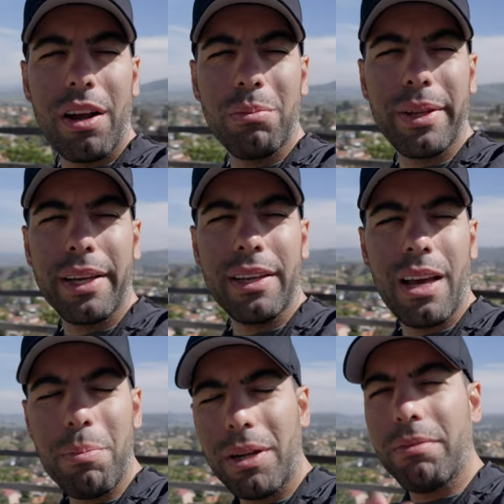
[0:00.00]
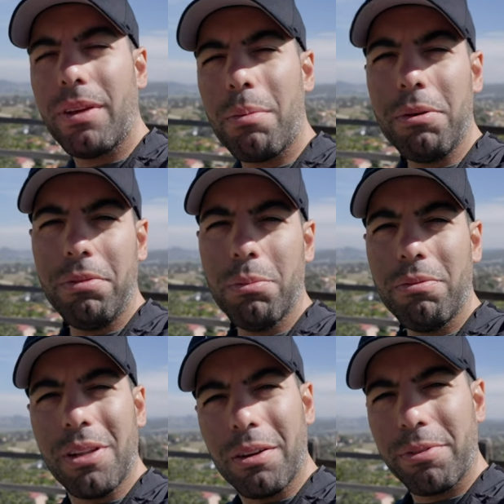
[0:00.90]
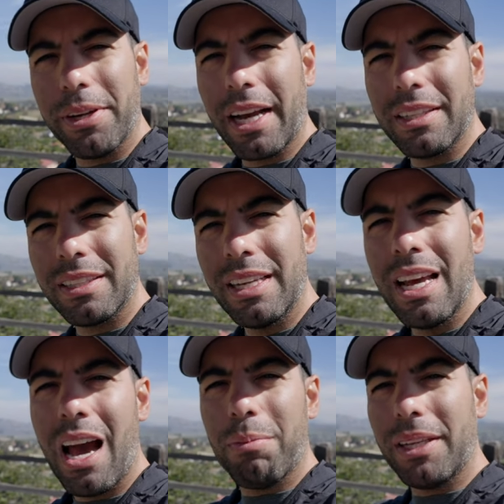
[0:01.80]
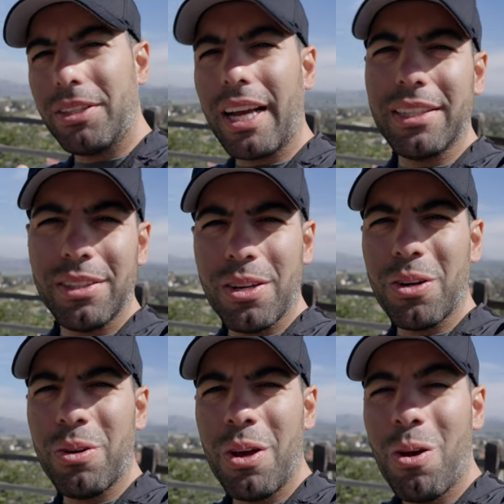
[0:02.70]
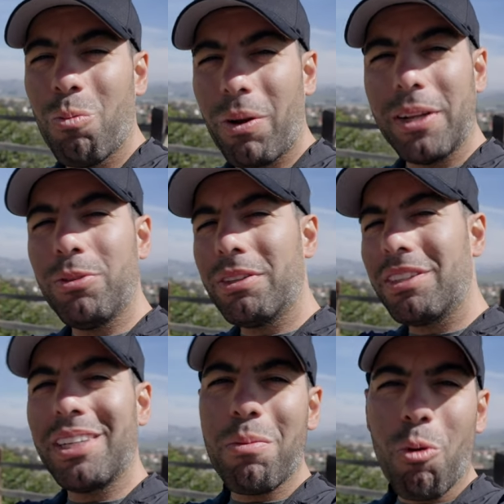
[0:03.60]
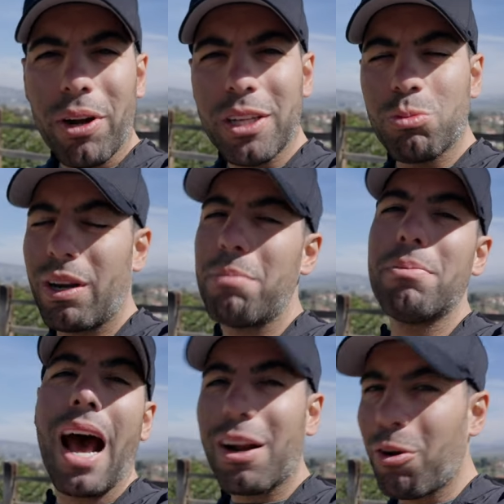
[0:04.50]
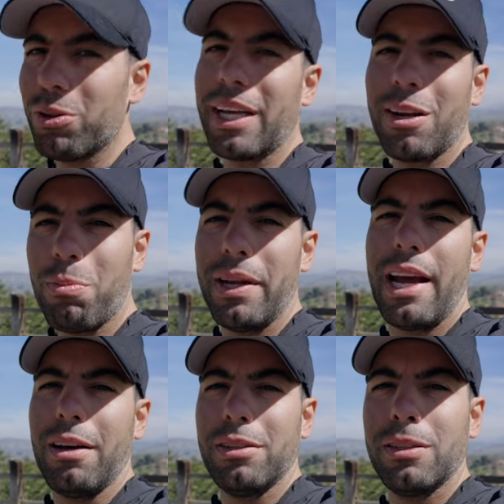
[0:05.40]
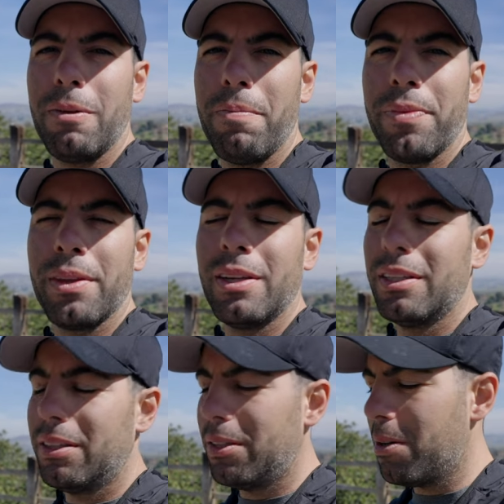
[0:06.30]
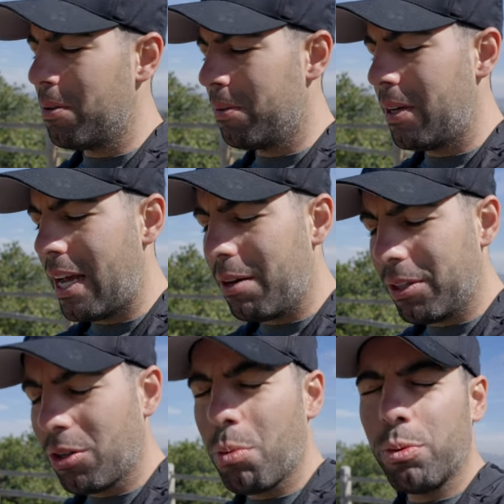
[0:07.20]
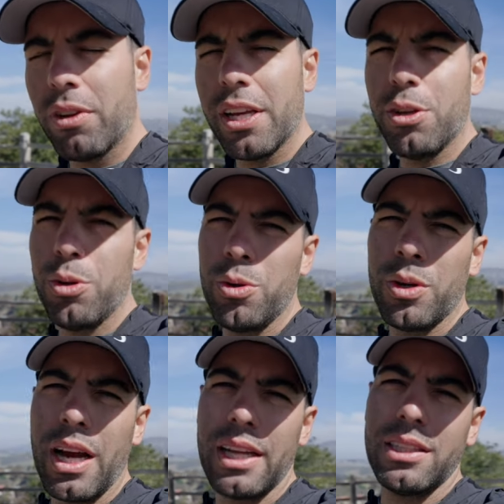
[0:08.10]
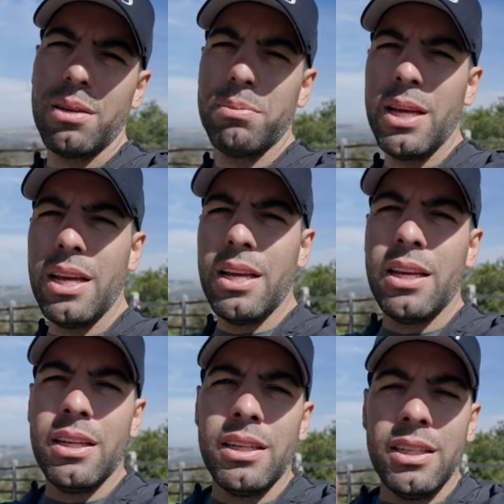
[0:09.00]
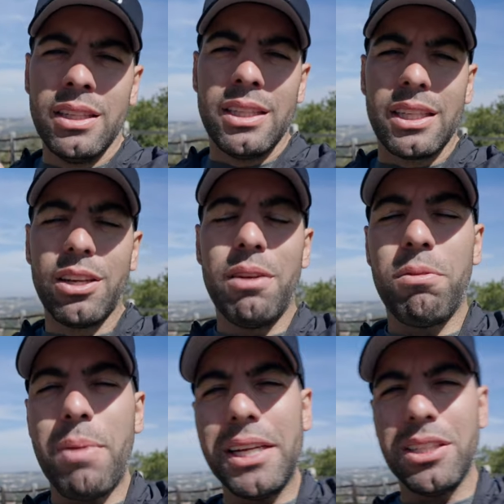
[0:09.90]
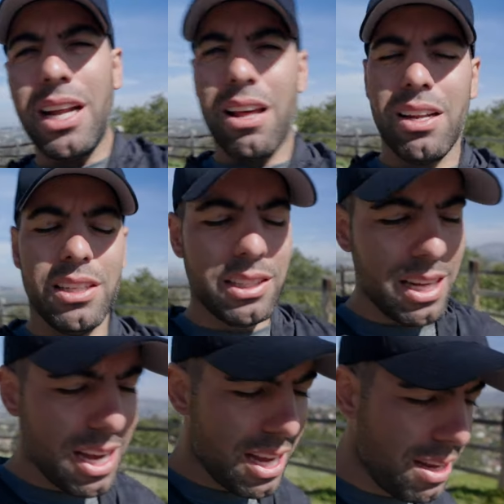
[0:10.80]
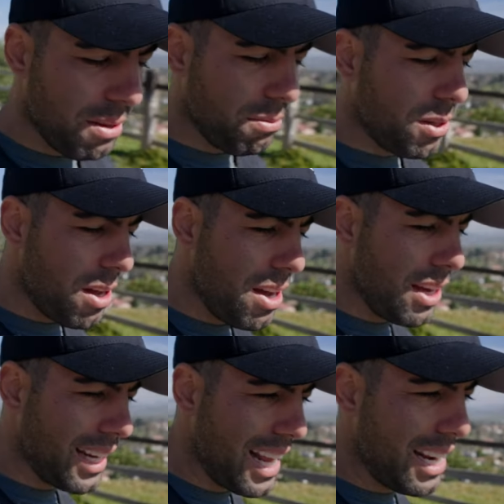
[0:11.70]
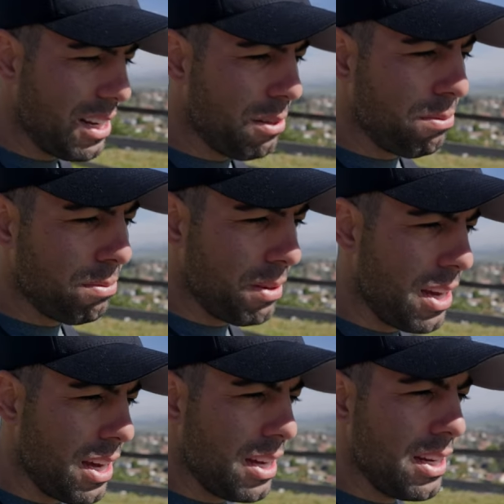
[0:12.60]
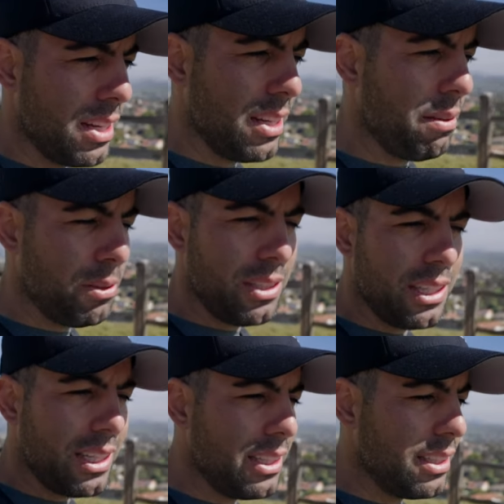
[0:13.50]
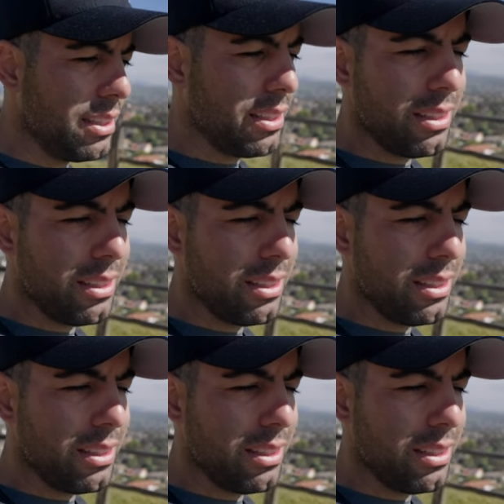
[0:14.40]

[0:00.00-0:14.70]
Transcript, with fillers: I'm like, I'm gonna film a vlog for you guys. I'm gonna let you guys know what I do on Sunday mornings when I'm not holding an open house. So anyways, hopefully you got some good information out of this vlog, and if you didn't,